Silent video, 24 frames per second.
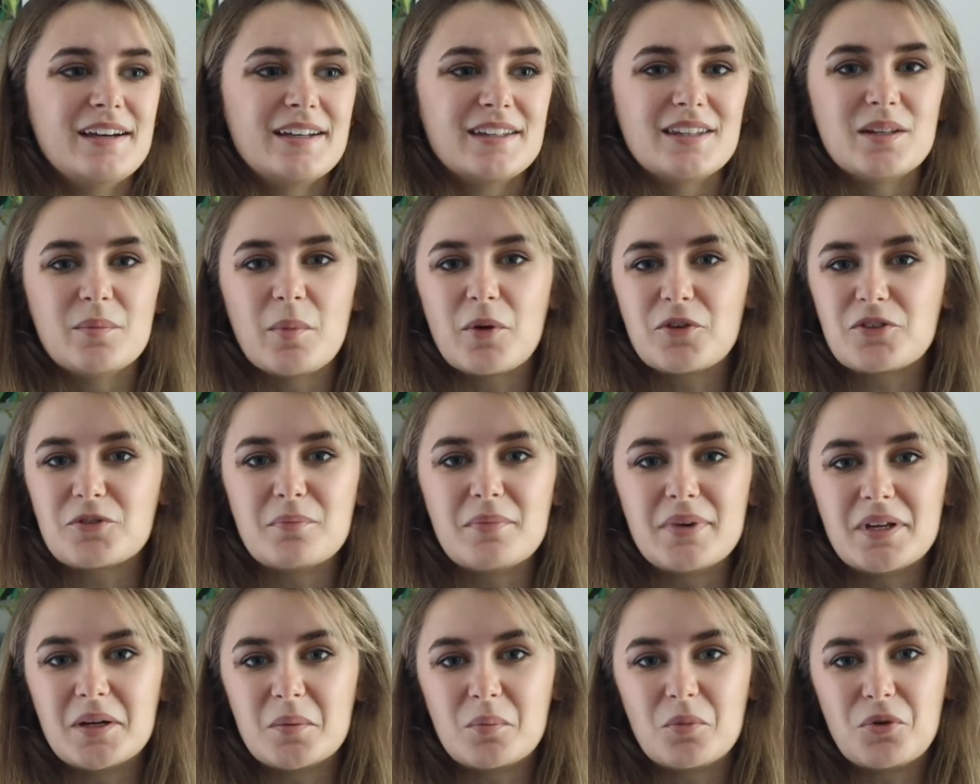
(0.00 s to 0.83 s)
the most
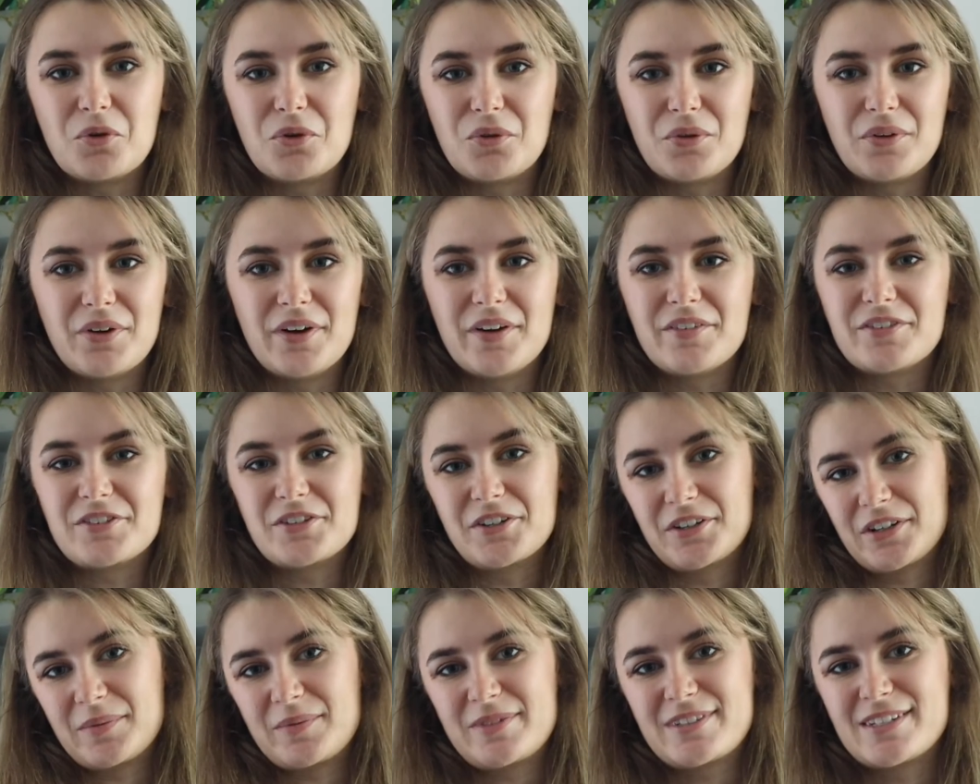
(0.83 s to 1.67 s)
minimal of
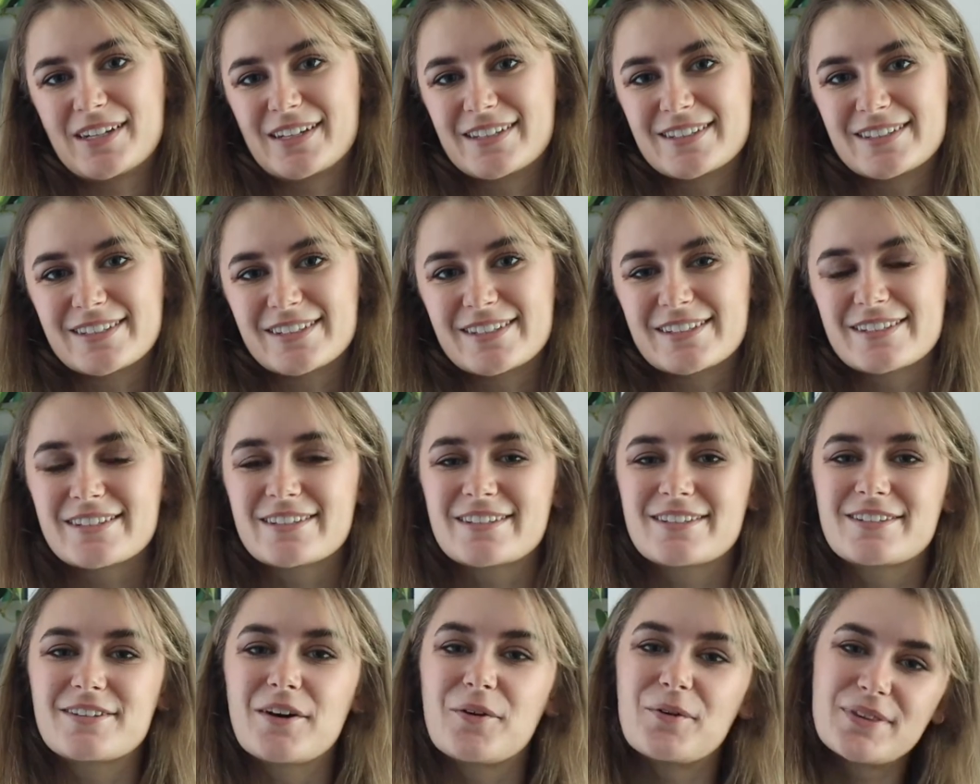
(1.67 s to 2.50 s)
circumstances.
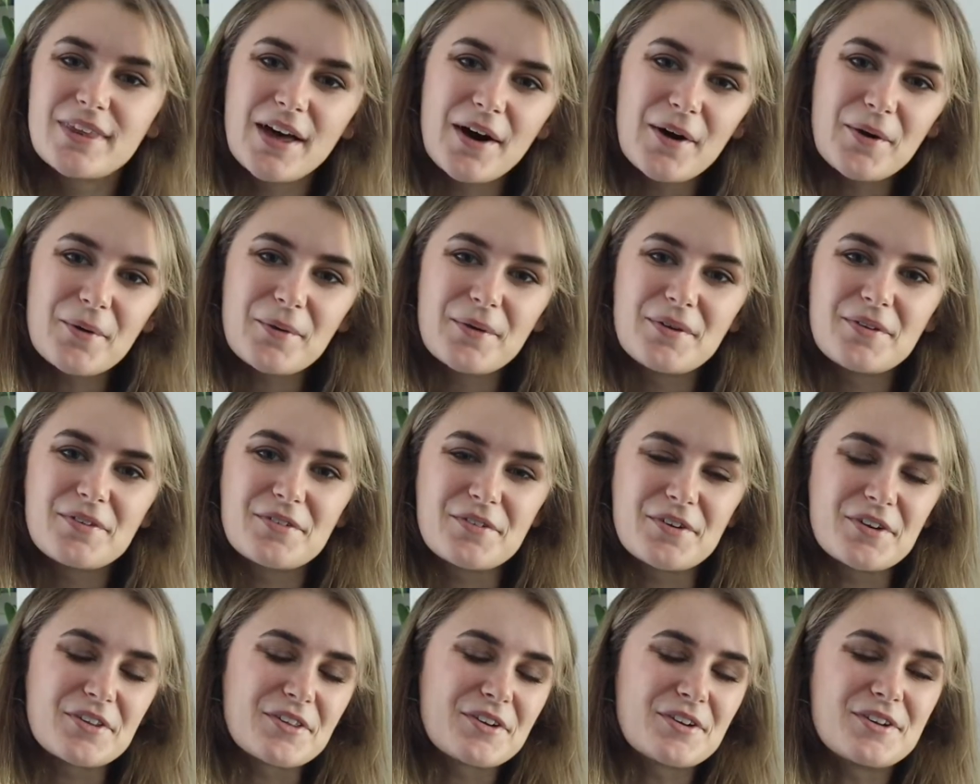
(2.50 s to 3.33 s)
So without
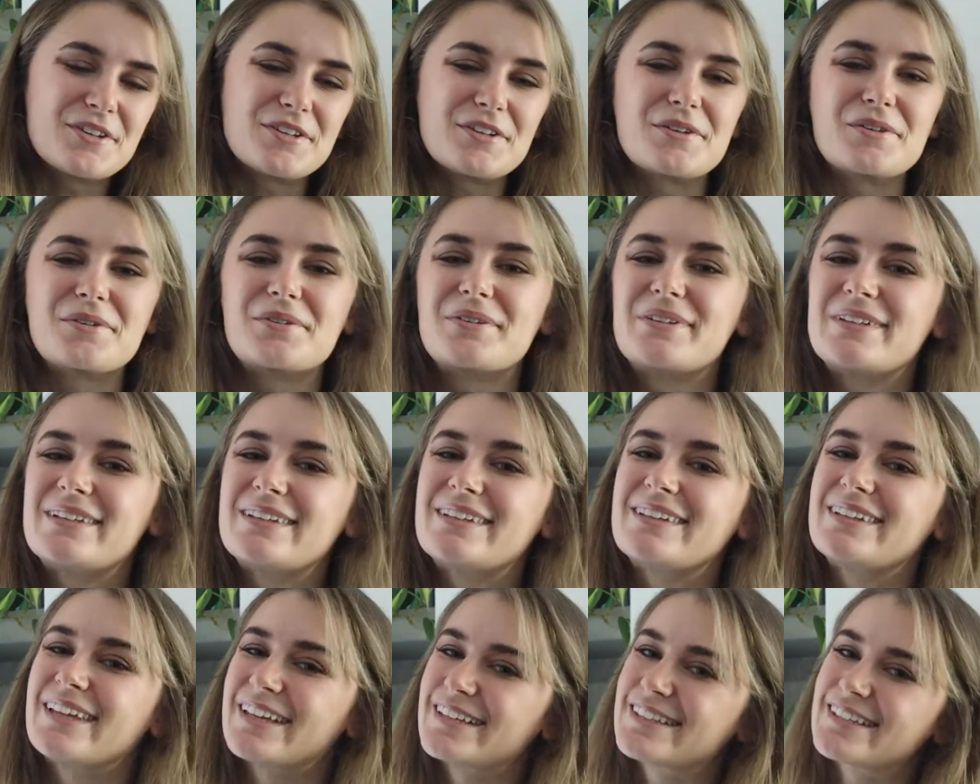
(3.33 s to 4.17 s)
further ado,
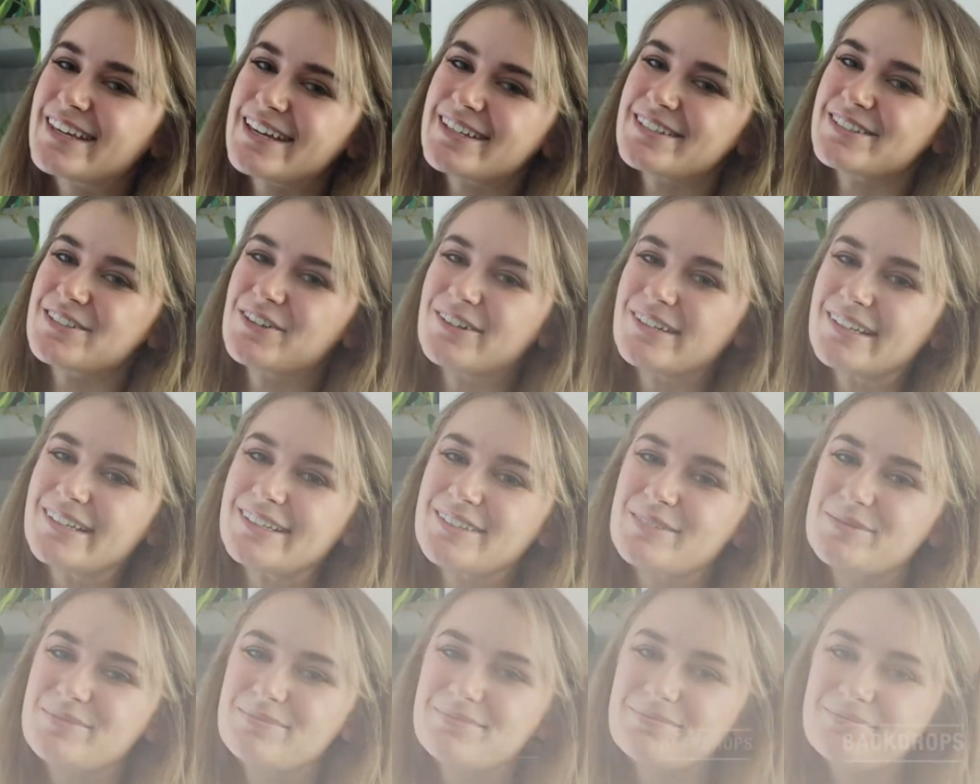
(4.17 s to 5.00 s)
let's get
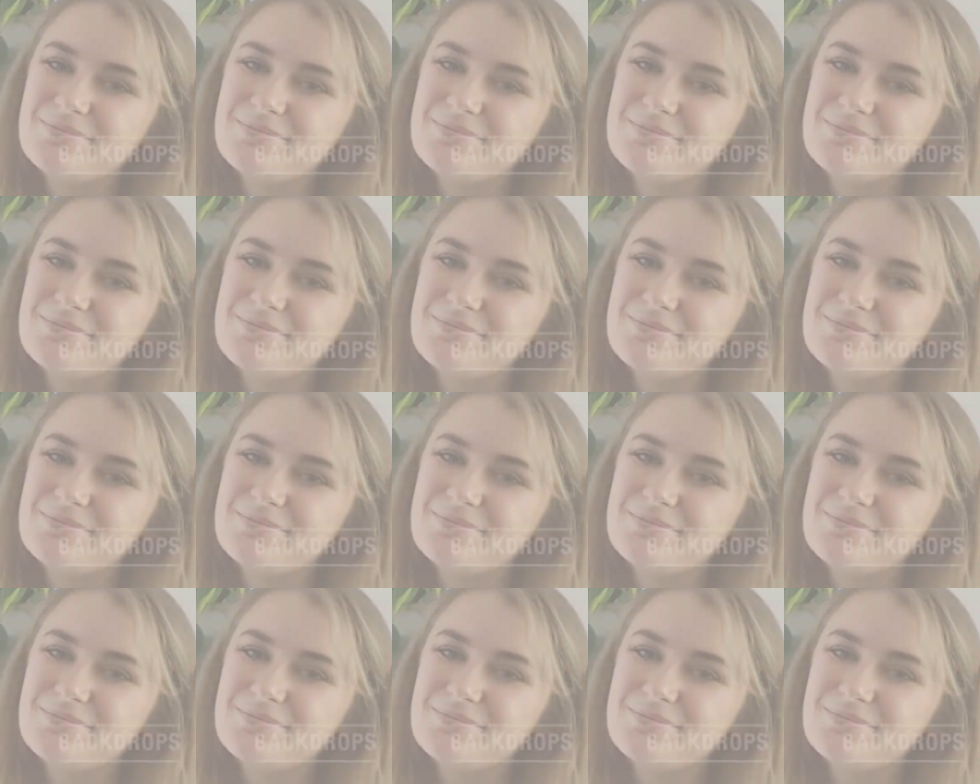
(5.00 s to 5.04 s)
started.